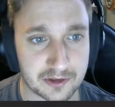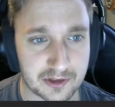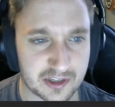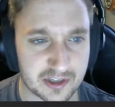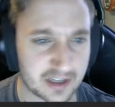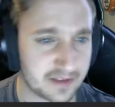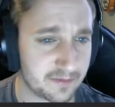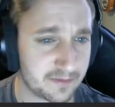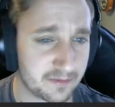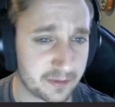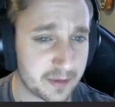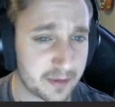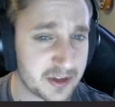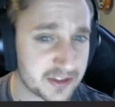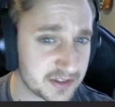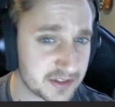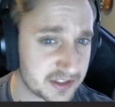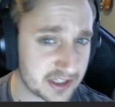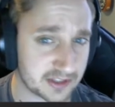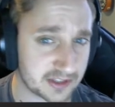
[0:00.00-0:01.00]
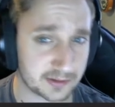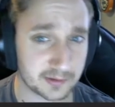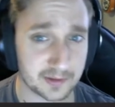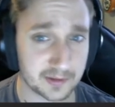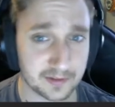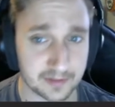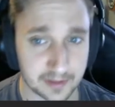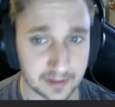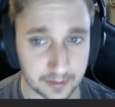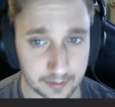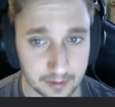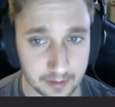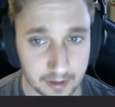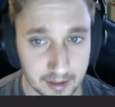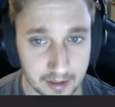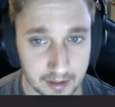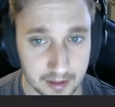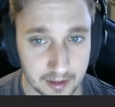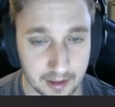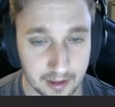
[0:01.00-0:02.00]
Again, for most of us, that's a review.
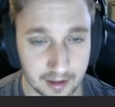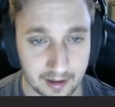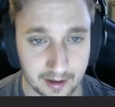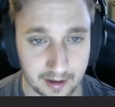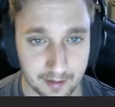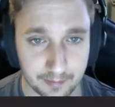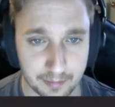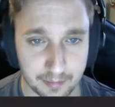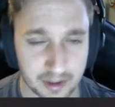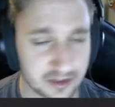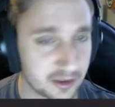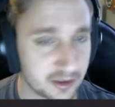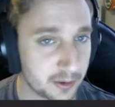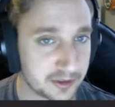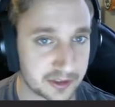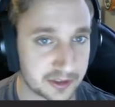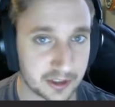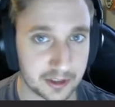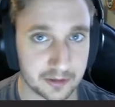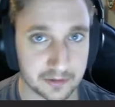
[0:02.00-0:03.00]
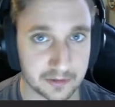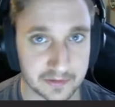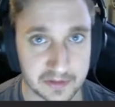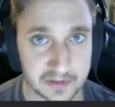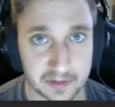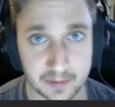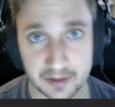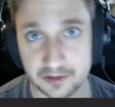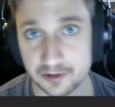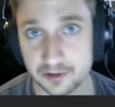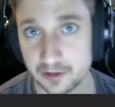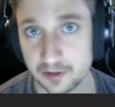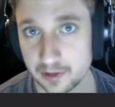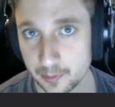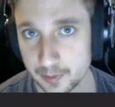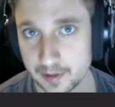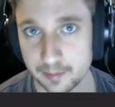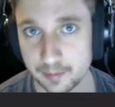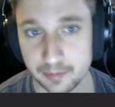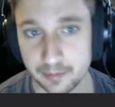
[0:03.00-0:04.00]
But it's always good to review to make sure we
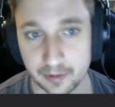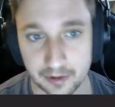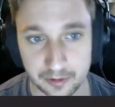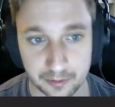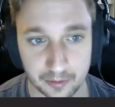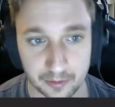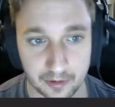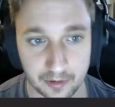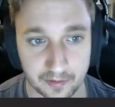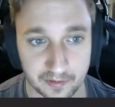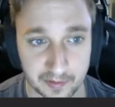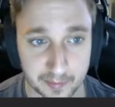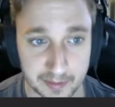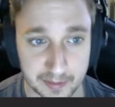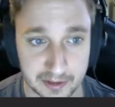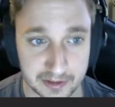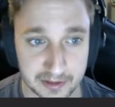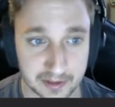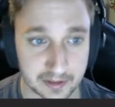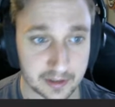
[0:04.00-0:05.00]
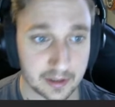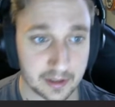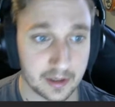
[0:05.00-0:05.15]
can play through all of our music.